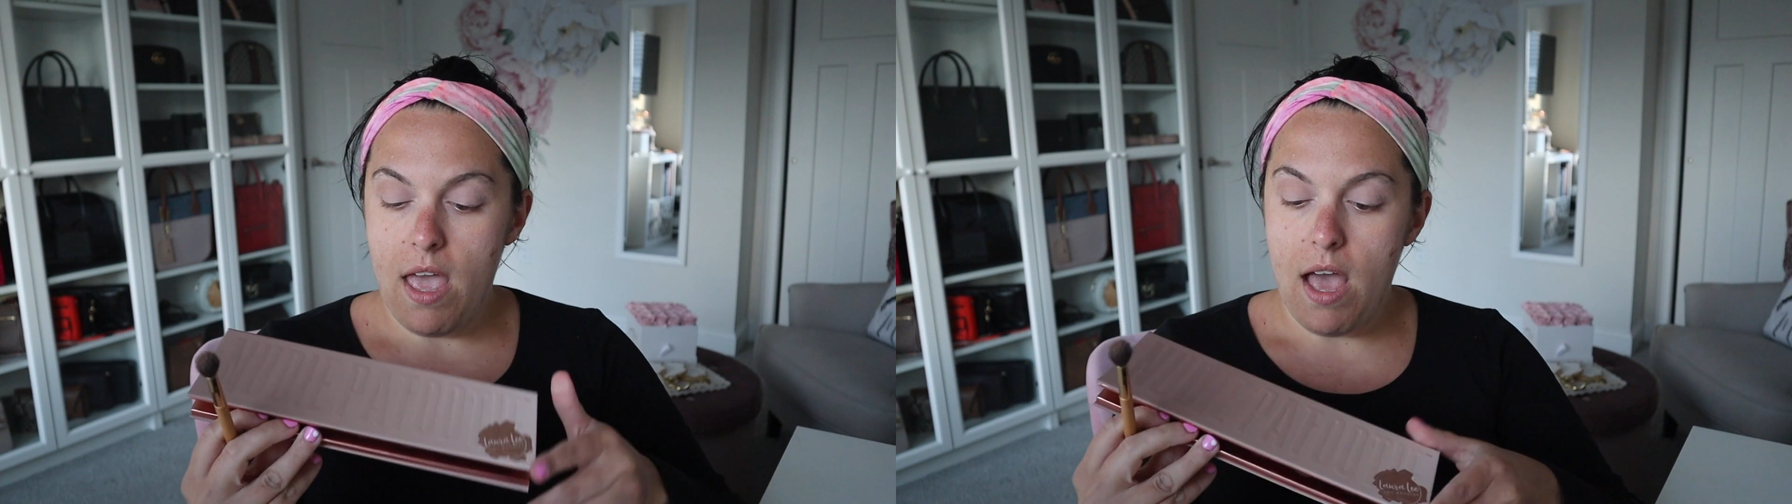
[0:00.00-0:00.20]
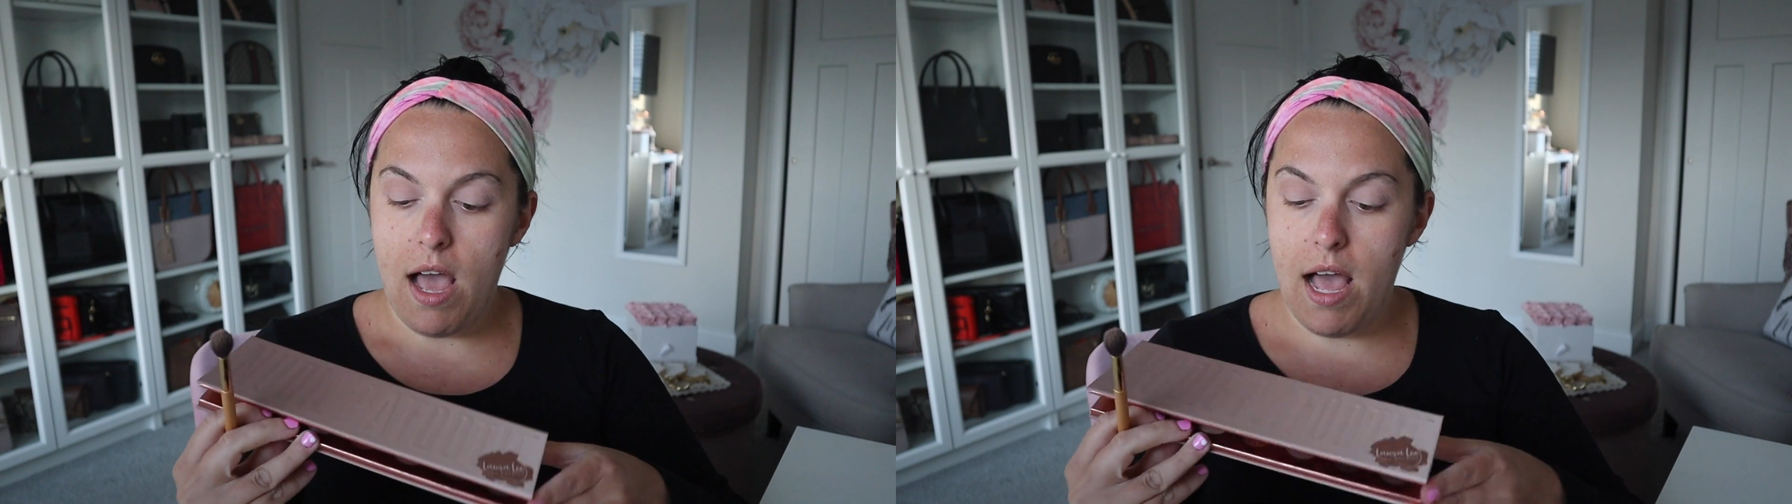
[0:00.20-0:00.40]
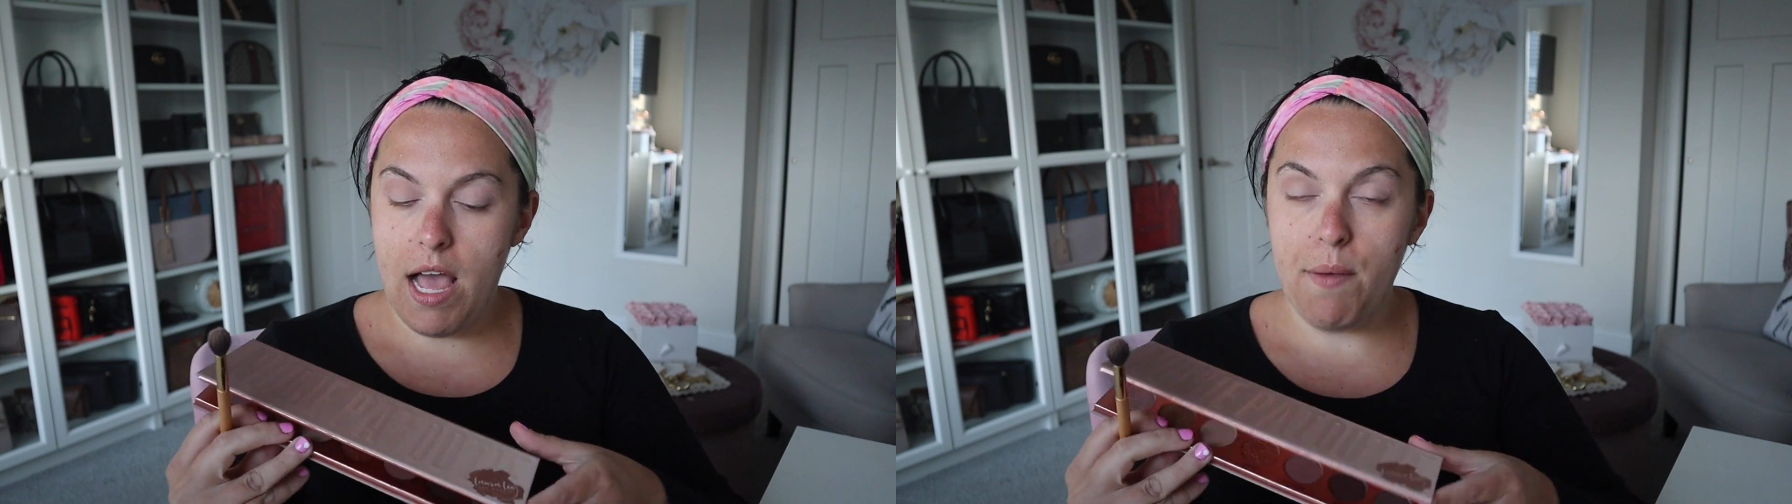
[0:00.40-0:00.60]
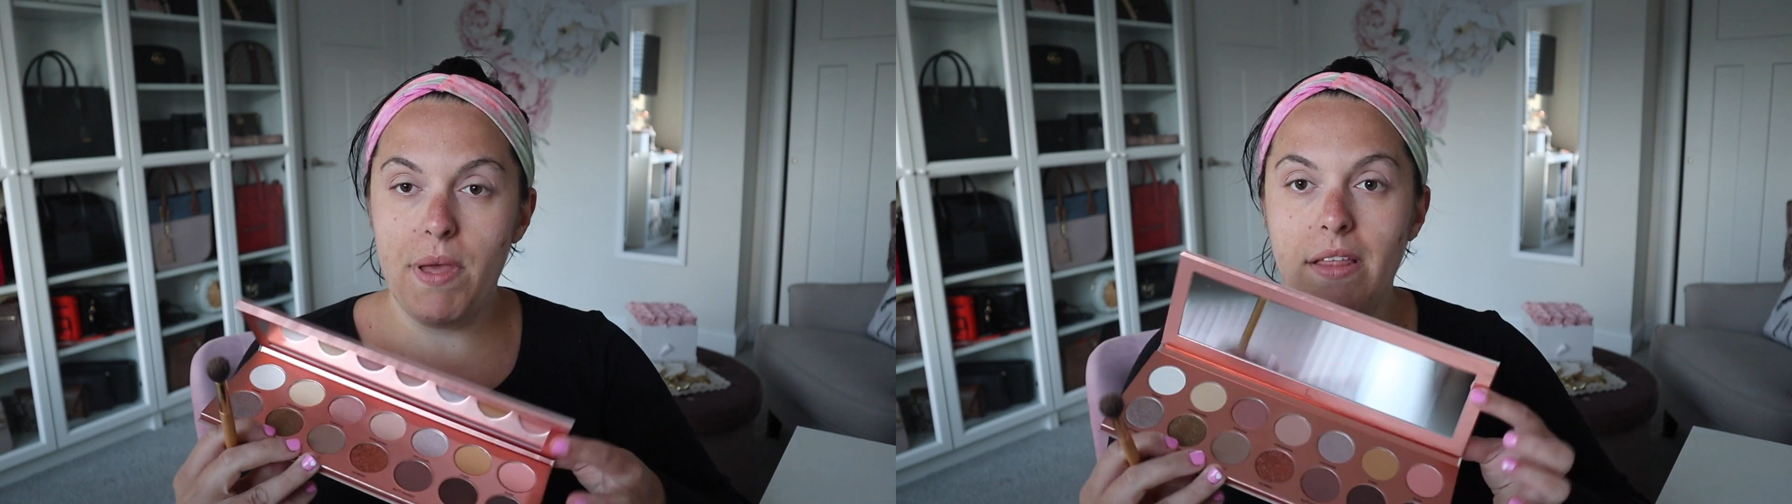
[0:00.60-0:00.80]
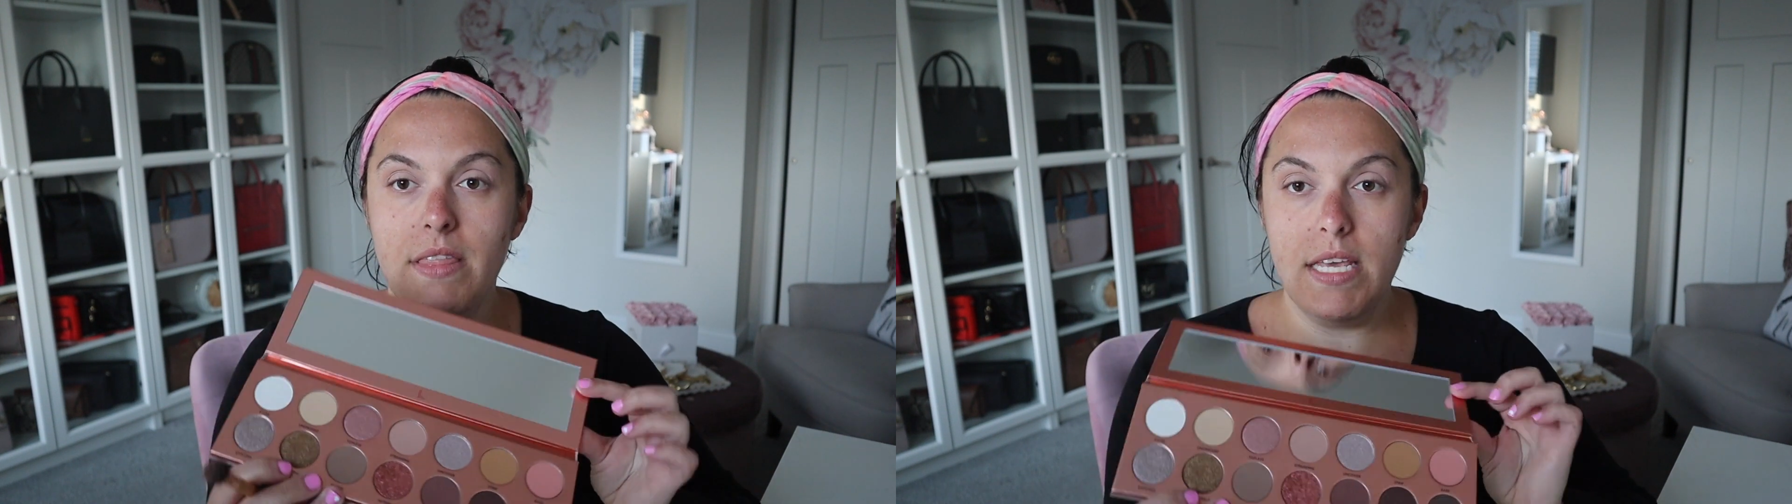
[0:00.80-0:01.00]

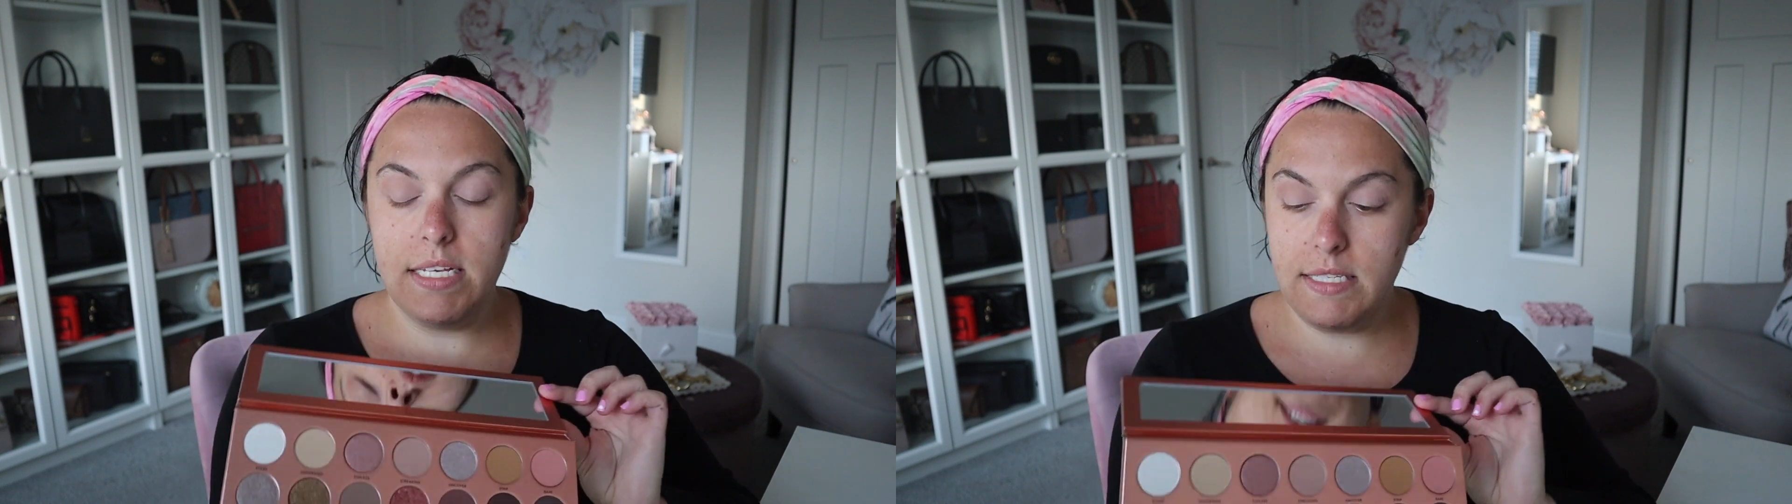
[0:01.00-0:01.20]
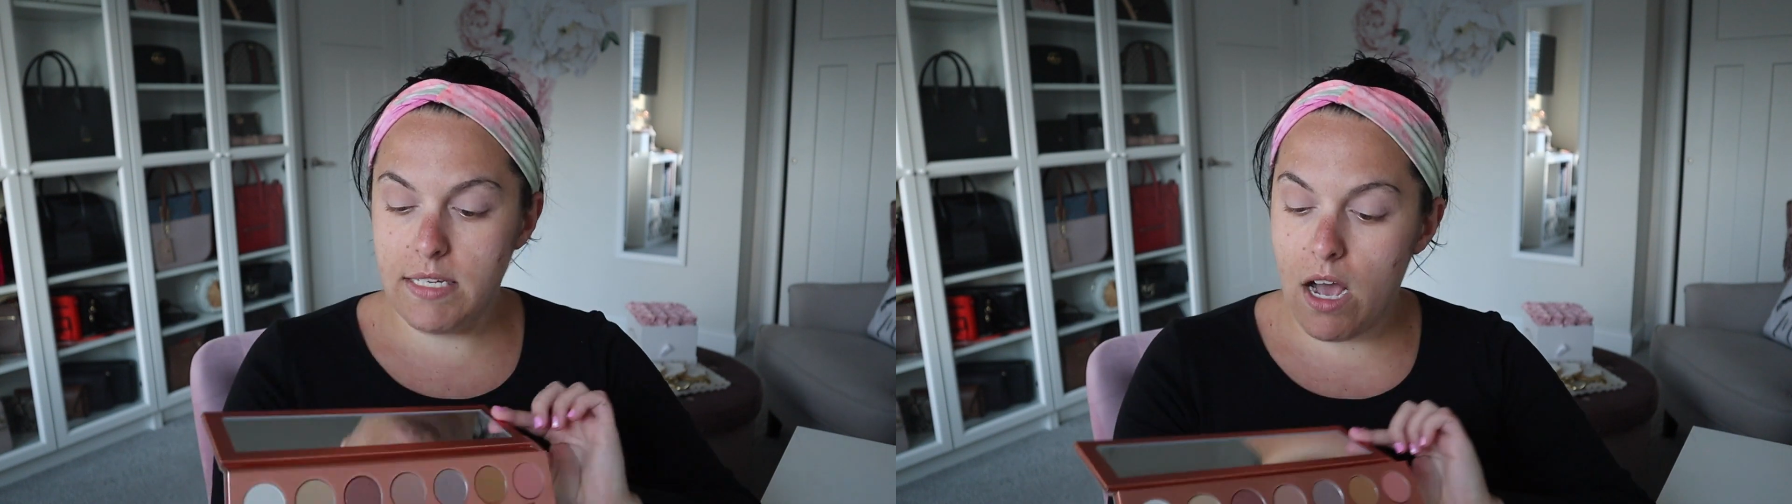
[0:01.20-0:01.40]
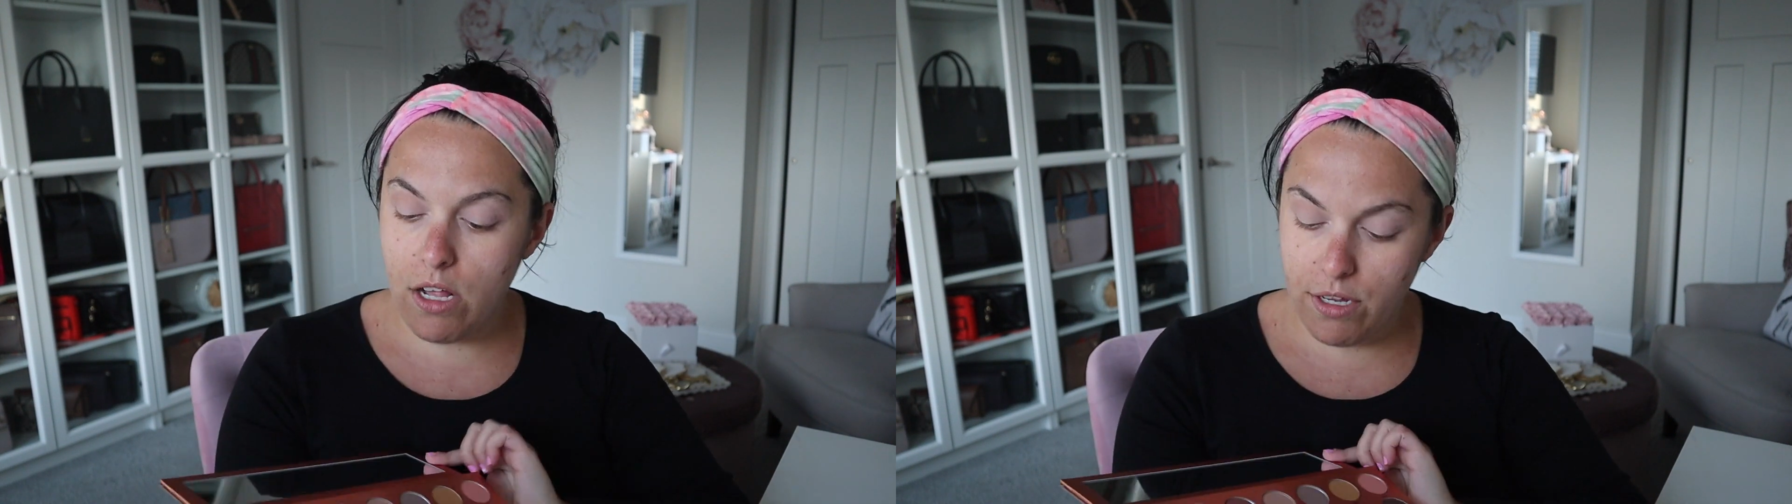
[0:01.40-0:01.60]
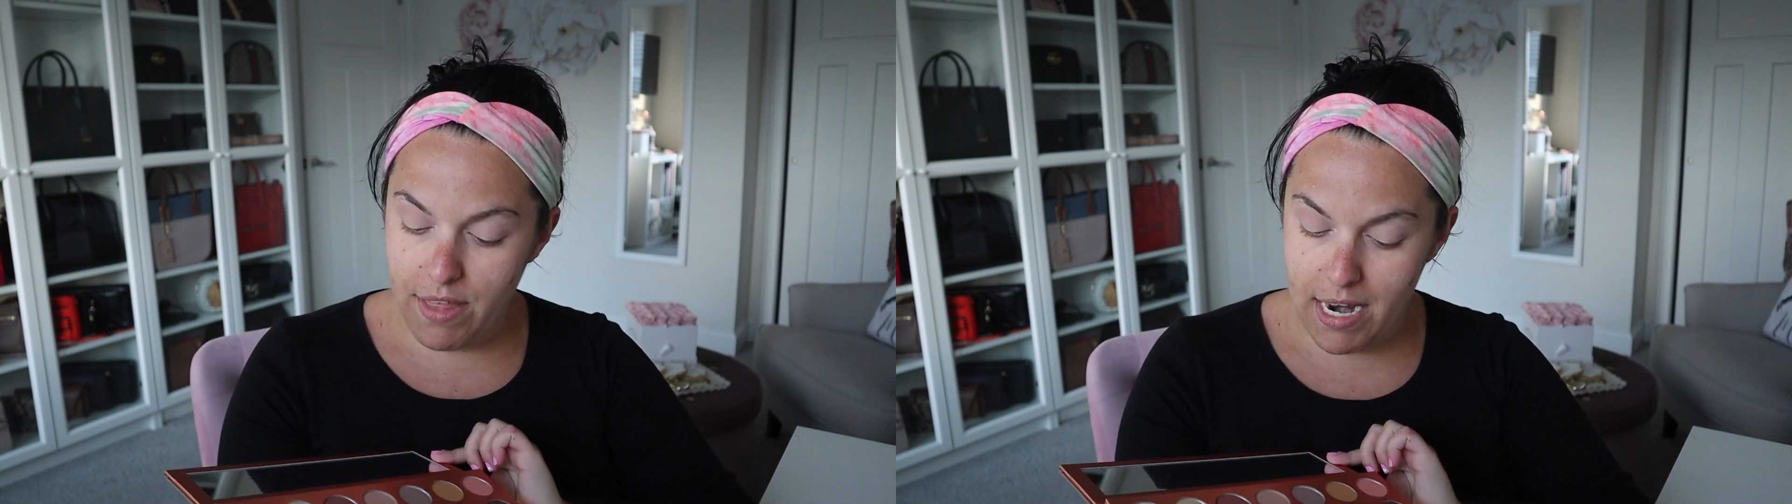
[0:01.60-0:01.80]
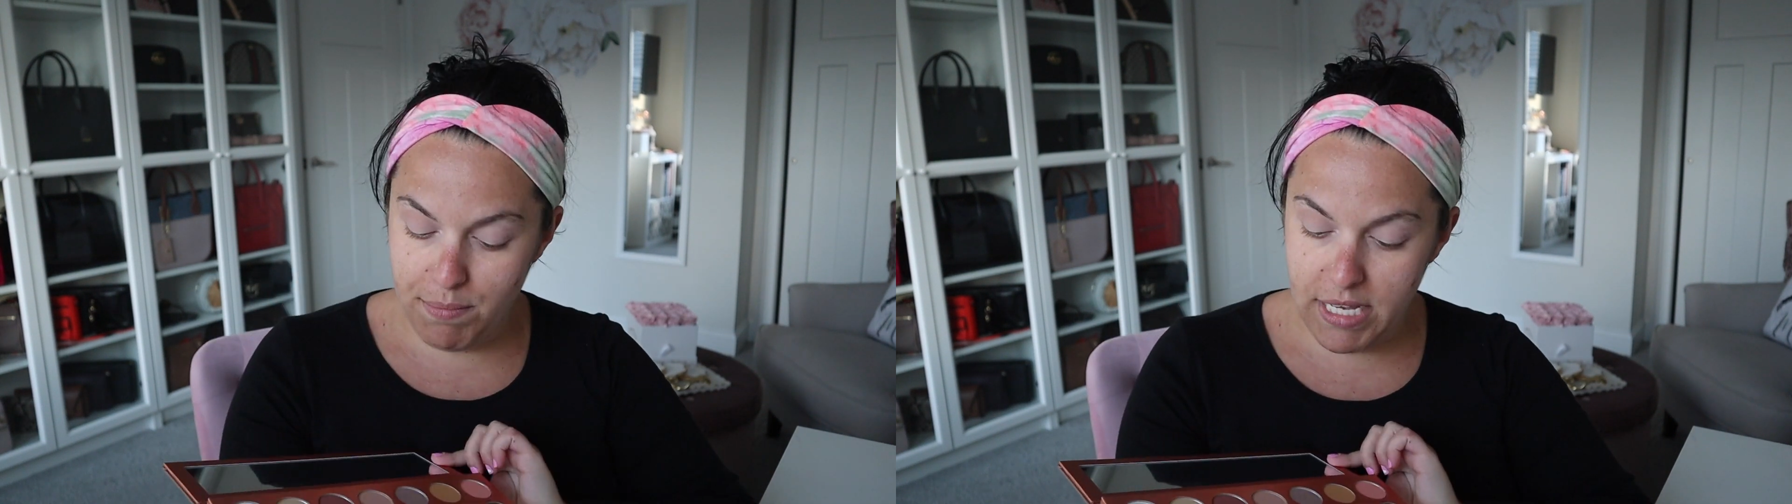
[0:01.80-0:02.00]
And this color that I'm